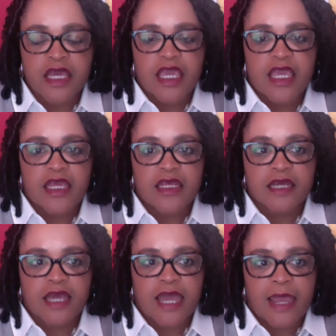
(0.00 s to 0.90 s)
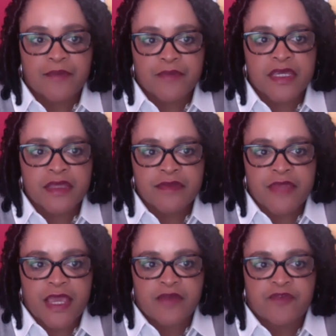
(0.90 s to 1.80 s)
And I mean
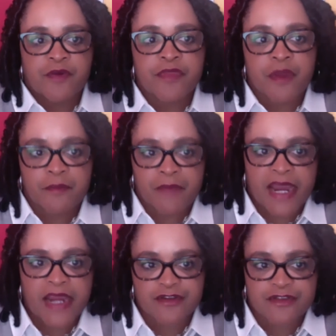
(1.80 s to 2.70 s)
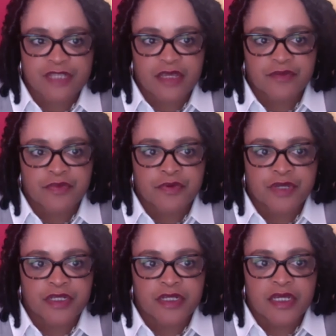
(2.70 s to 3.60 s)
that from the buyer
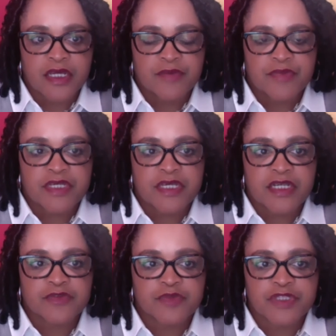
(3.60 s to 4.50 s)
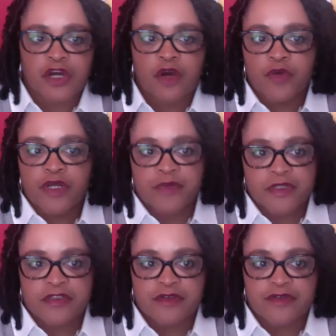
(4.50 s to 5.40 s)
standpoint, because we don't want to
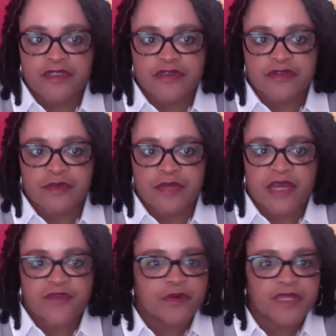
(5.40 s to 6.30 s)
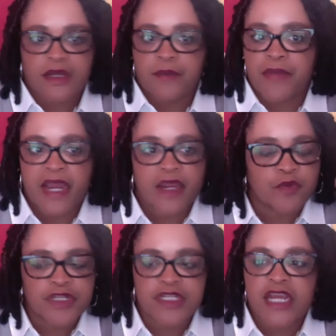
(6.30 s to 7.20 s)
put services on a platform that a buyer
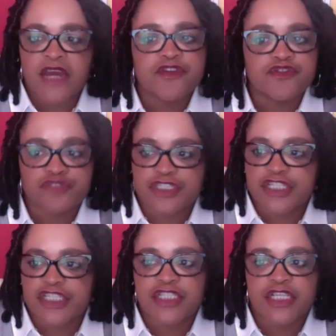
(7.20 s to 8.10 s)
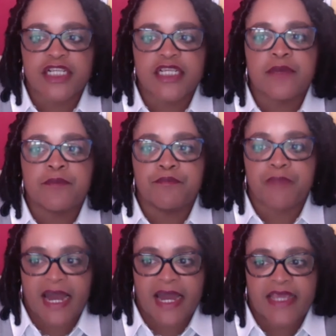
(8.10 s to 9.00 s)
would never traditionally
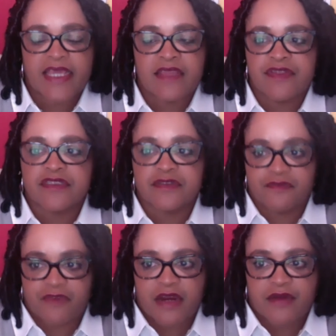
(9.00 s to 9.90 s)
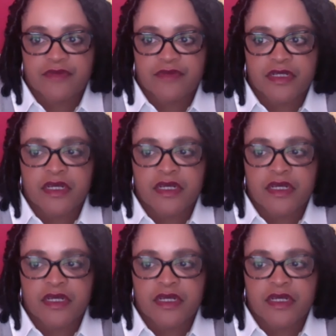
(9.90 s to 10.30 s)
buy in this environment.